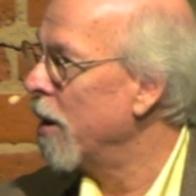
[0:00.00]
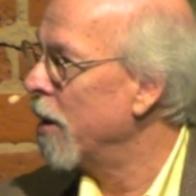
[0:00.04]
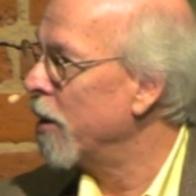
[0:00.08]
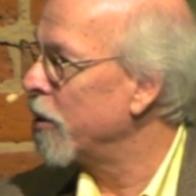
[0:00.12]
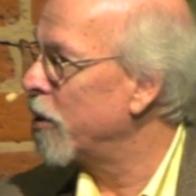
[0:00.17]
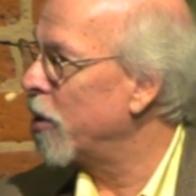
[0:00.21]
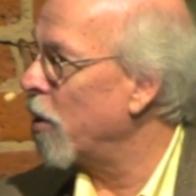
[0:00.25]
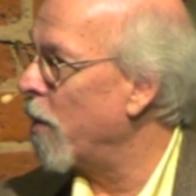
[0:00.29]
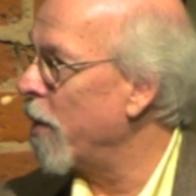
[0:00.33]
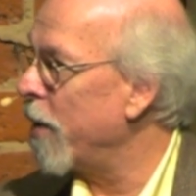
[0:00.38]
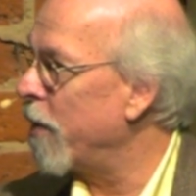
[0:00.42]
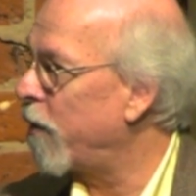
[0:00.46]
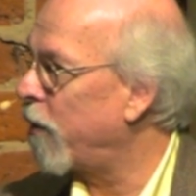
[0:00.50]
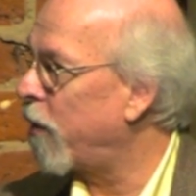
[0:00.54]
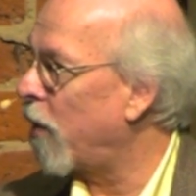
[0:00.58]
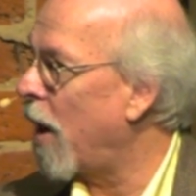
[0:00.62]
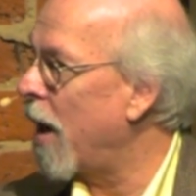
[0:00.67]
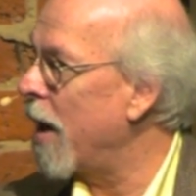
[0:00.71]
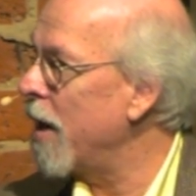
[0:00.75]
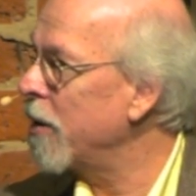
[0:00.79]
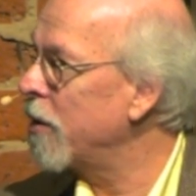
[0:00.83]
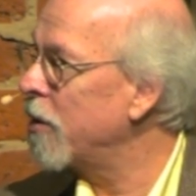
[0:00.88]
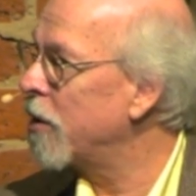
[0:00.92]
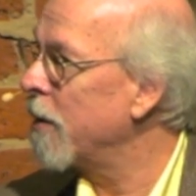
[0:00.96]
So it
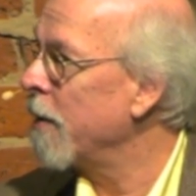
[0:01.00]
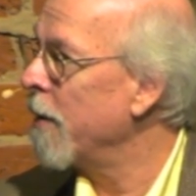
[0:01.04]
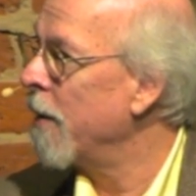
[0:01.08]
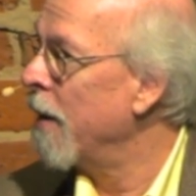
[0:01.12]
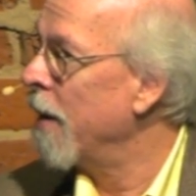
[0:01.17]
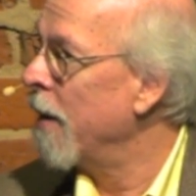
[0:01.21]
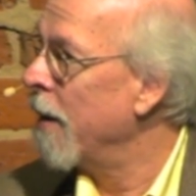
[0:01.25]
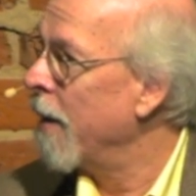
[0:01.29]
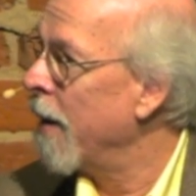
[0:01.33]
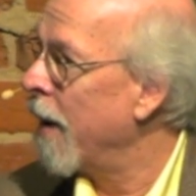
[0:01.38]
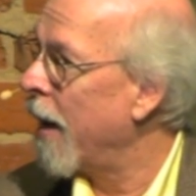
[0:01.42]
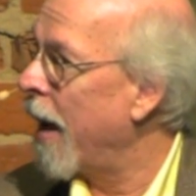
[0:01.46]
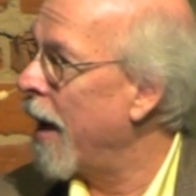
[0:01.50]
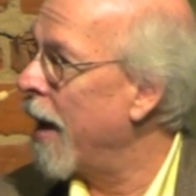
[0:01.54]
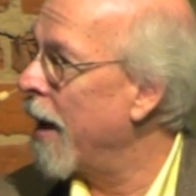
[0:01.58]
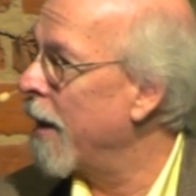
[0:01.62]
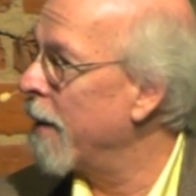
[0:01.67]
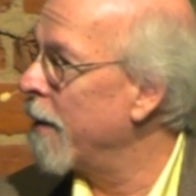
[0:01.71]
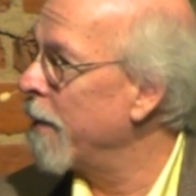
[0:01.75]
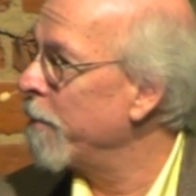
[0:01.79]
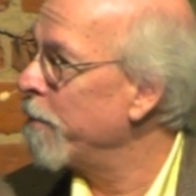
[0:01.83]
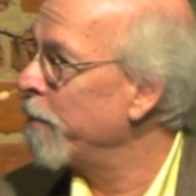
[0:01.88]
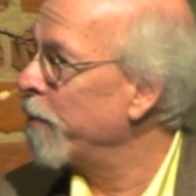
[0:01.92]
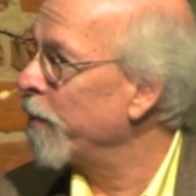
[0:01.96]
floods,
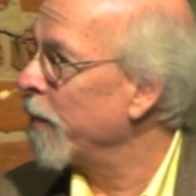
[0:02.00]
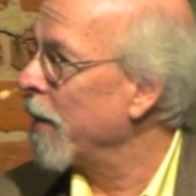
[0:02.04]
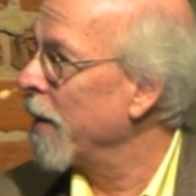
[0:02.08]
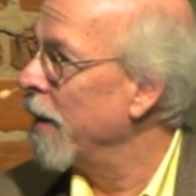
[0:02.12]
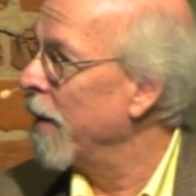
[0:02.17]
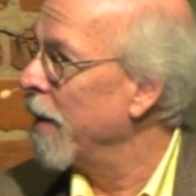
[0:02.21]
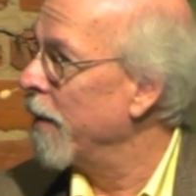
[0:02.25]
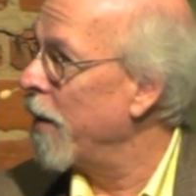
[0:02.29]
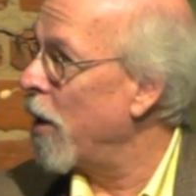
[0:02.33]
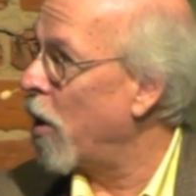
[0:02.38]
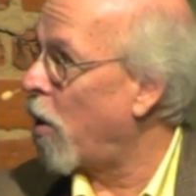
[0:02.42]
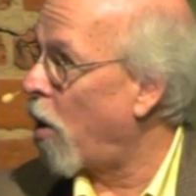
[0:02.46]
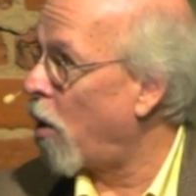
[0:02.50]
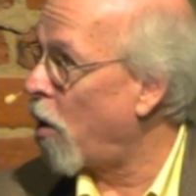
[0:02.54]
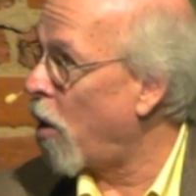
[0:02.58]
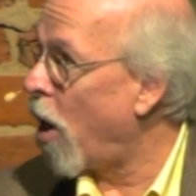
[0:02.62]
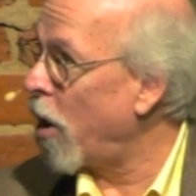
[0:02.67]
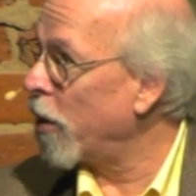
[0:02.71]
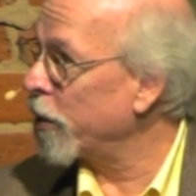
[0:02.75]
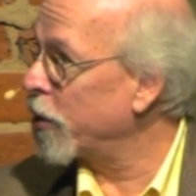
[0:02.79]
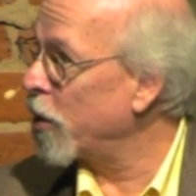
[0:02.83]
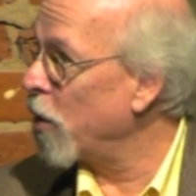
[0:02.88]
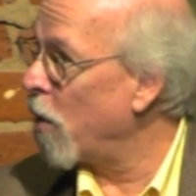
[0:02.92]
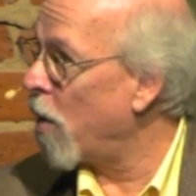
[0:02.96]
and there are
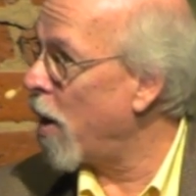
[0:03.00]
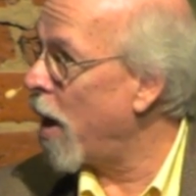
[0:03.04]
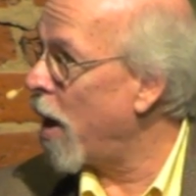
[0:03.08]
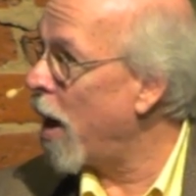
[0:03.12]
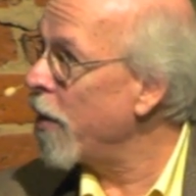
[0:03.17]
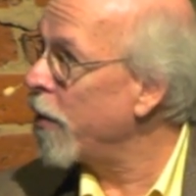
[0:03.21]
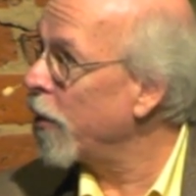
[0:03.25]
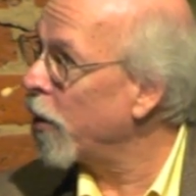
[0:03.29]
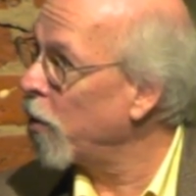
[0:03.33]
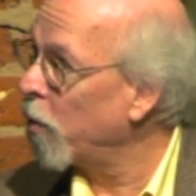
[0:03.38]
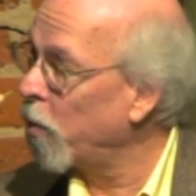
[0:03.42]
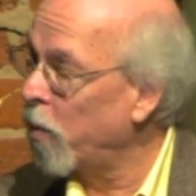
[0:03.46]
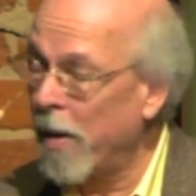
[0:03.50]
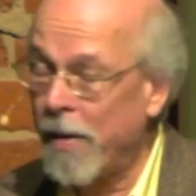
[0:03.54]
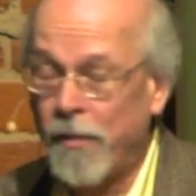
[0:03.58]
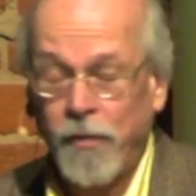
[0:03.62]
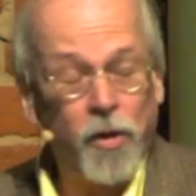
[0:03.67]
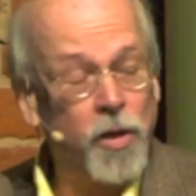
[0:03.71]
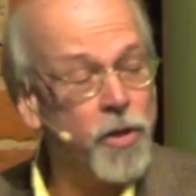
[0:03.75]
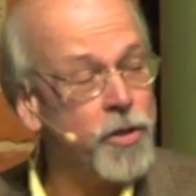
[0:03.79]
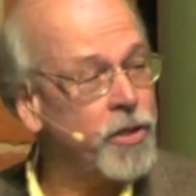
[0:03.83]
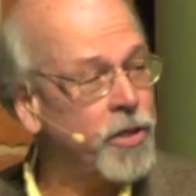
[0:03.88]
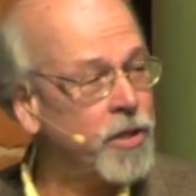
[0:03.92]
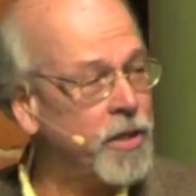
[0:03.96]
also other
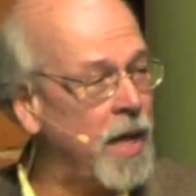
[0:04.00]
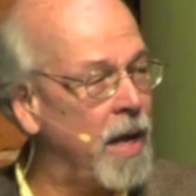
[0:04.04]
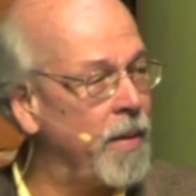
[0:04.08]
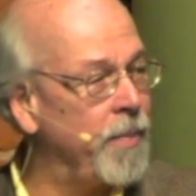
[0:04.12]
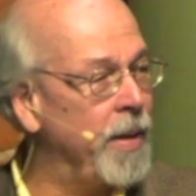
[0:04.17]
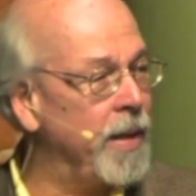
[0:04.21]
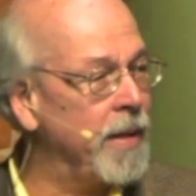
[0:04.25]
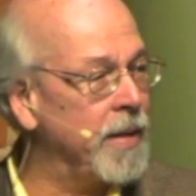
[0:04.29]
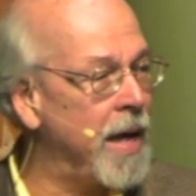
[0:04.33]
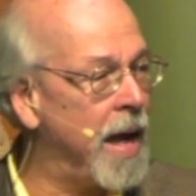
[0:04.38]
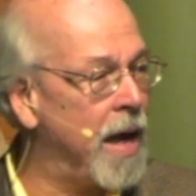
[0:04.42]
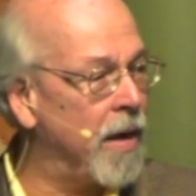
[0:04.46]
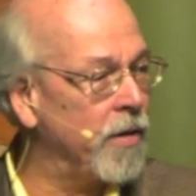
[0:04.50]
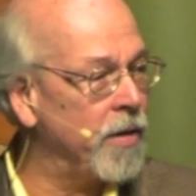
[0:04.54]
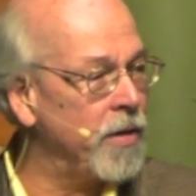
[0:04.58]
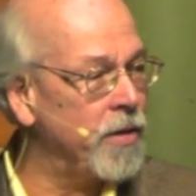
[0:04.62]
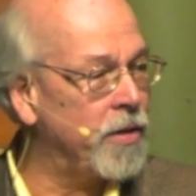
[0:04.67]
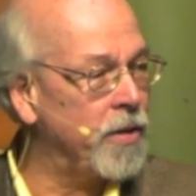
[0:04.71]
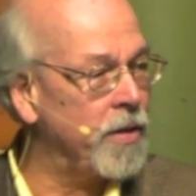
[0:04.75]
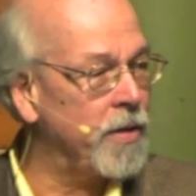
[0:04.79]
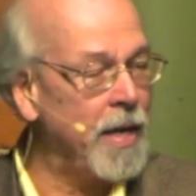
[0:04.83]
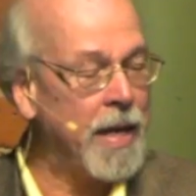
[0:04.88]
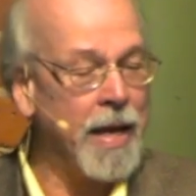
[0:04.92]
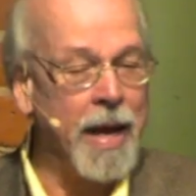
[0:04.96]
rivers coming down
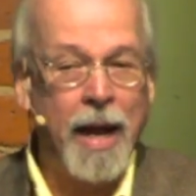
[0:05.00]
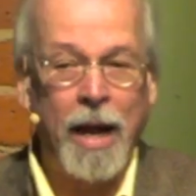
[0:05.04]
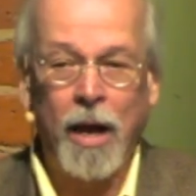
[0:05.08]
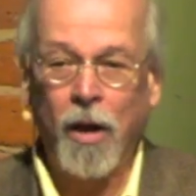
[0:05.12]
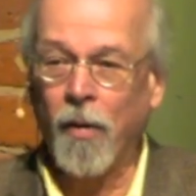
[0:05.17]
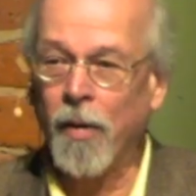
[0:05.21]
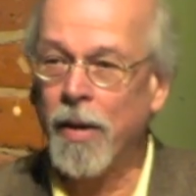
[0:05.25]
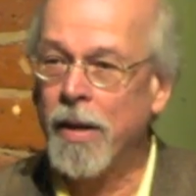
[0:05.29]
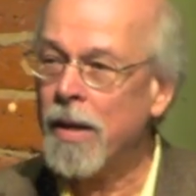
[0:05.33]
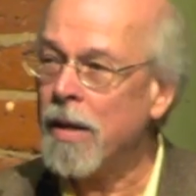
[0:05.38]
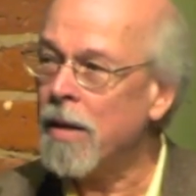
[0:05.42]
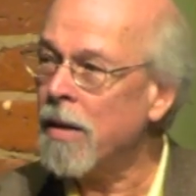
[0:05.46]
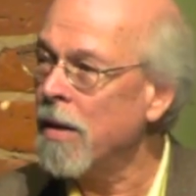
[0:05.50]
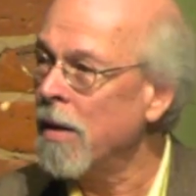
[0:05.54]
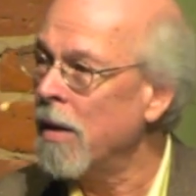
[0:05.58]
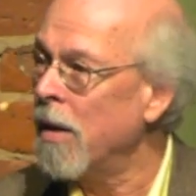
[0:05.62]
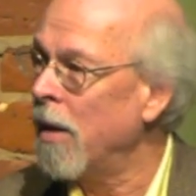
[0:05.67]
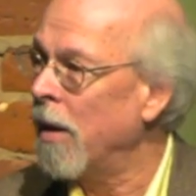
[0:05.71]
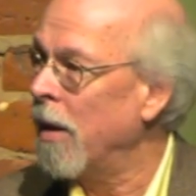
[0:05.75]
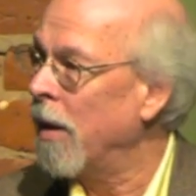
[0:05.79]
into the area.